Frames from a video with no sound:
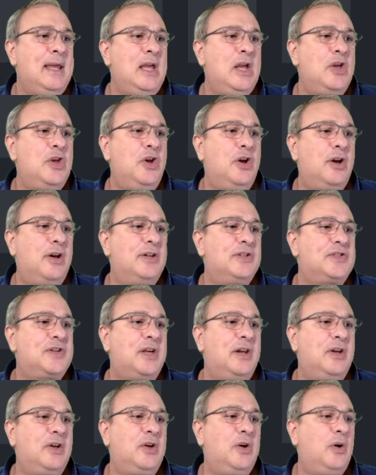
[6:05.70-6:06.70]
you're just
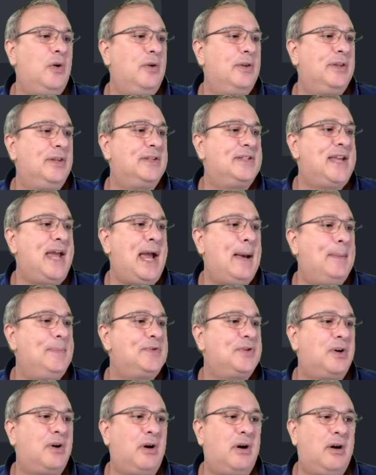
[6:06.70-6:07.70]
going to go. The tabs
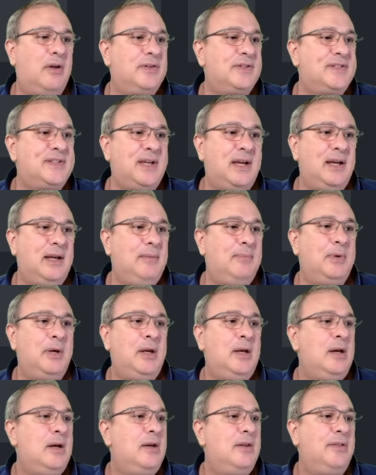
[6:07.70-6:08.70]
are all the same.
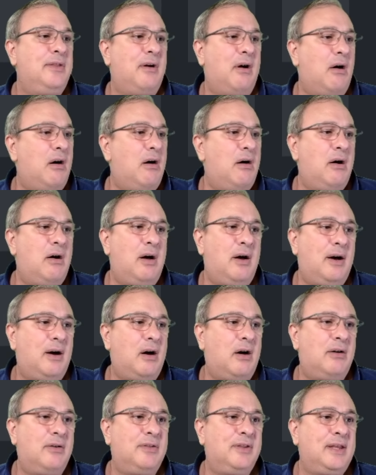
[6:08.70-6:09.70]

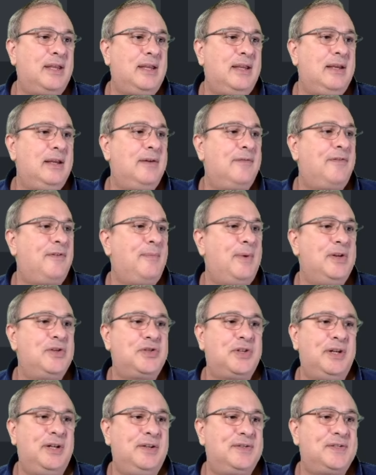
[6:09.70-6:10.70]
All the
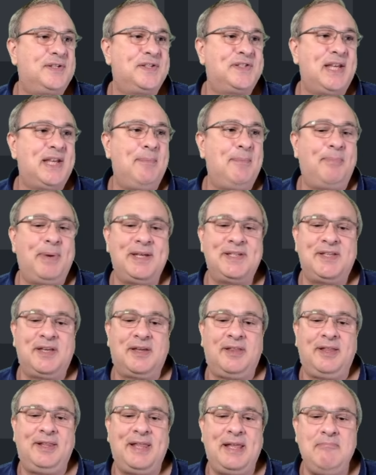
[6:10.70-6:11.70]
information here is the same.
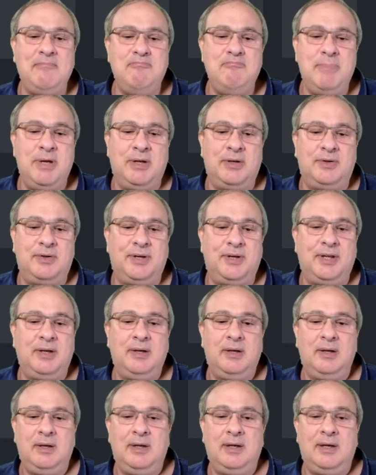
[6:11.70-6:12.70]
Basically, they mirrored
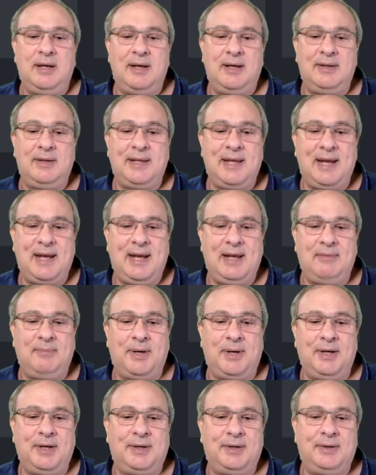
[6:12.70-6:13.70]
the
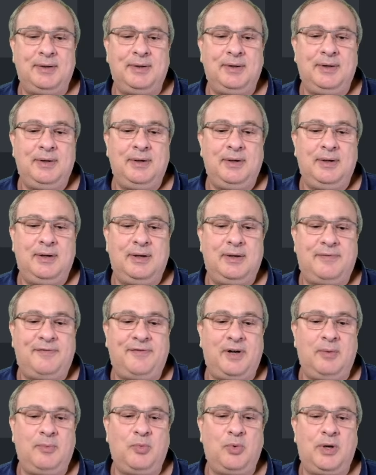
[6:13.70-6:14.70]
Antminer
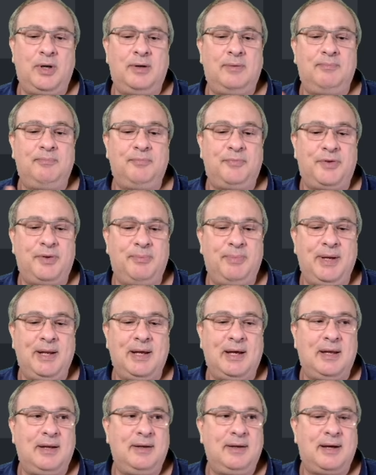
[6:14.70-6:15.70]
firmware to be
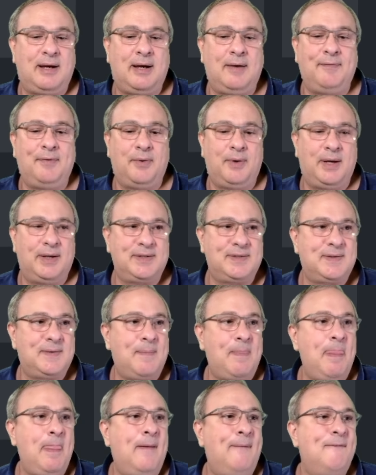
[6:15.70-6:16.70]
on HiveOS.
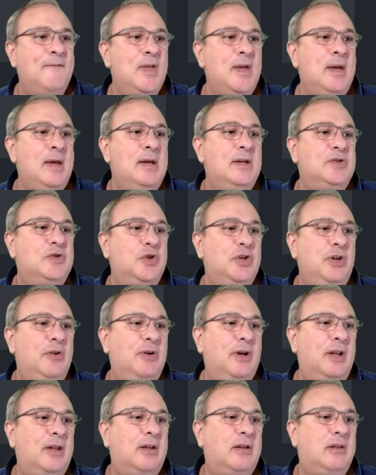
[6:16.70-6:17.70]
So you're
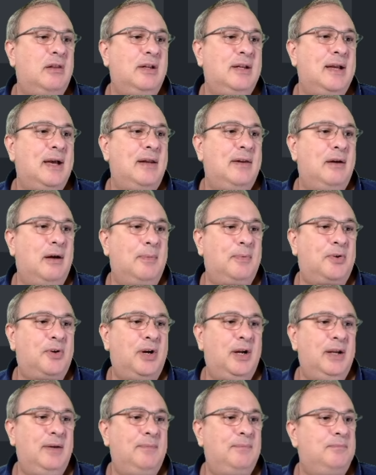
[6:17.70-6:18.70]
going to click on
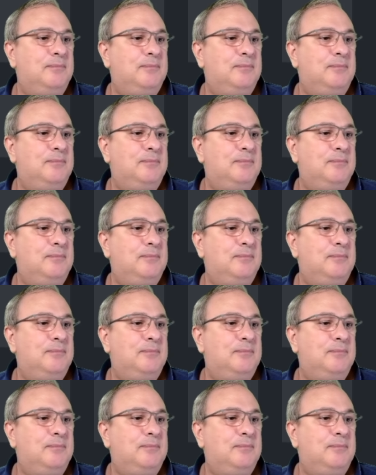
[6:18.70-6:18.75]
upgrade,